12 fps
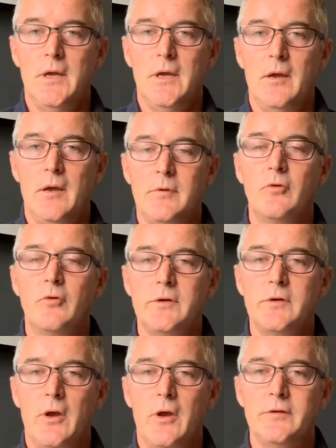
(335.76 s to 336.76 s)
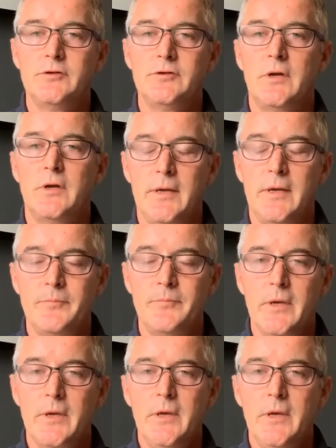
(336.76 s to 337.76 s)
remotely or digitally.
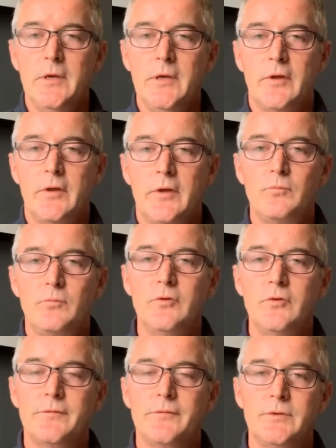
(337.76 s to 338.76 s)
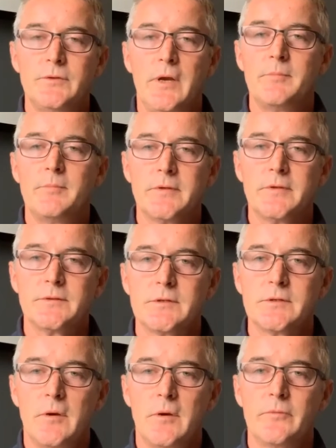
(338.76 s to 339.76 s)
So we're no different to any other business in
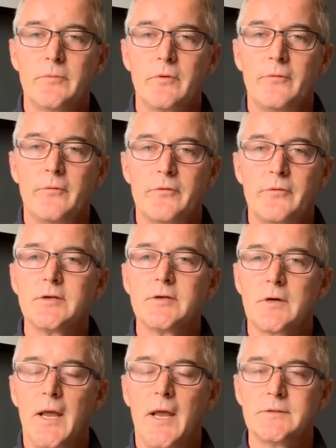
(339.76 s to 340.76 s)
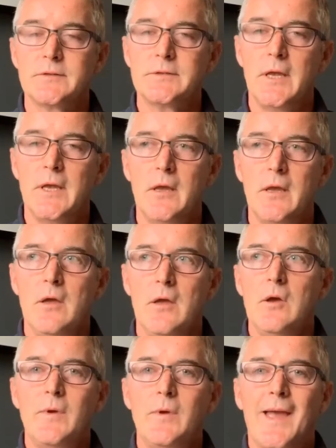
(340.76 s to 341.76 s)
terms of scratching our heads to say,
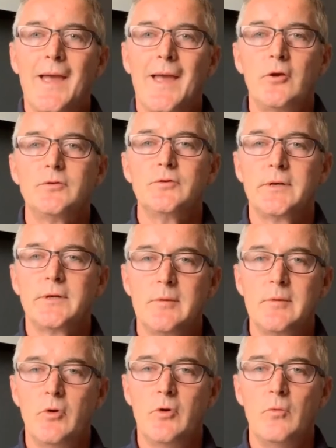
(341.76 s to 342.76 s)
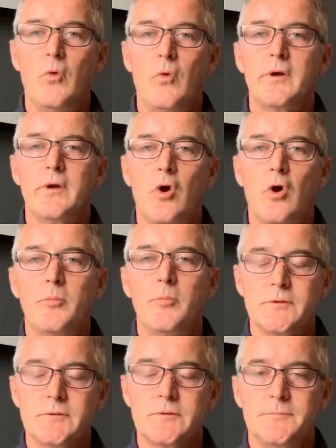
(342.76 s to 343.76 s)
we cannot do that anymore. What are the
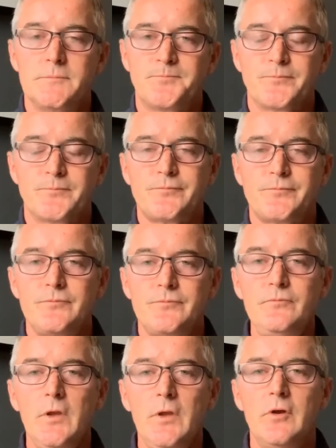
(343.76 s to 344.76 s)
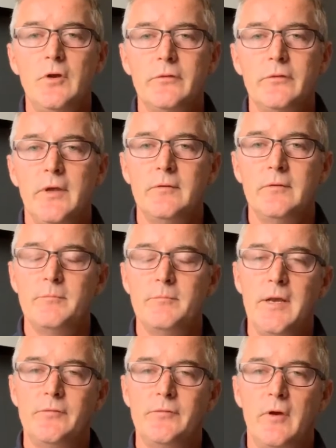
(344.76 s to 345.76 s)
options? So you'll have seen
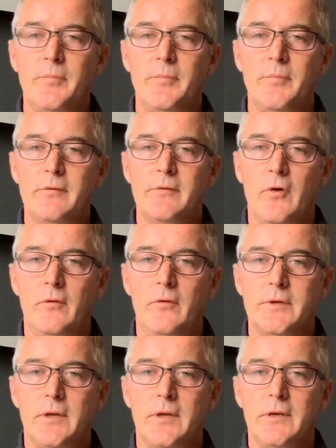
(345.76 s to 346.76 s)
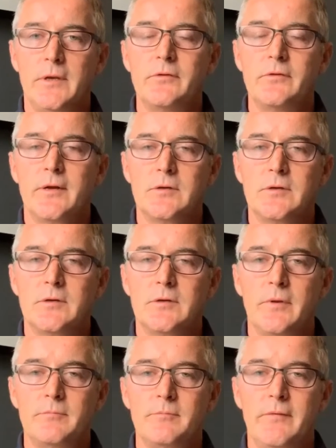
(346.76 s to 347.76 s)
many of you have been involved and interacted with
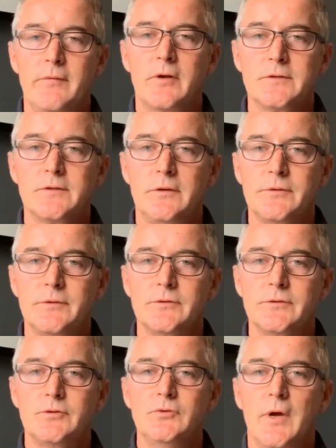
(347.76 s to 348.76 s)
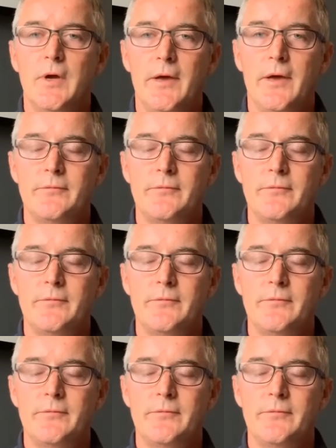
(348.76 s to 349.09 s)
many of our consultants who have